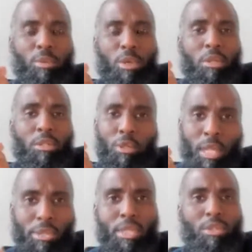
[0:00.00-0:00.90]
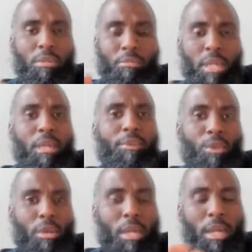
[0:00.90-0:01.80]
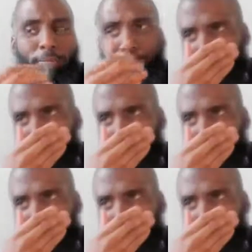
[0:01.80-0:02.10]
or translation or meaning of the Quran,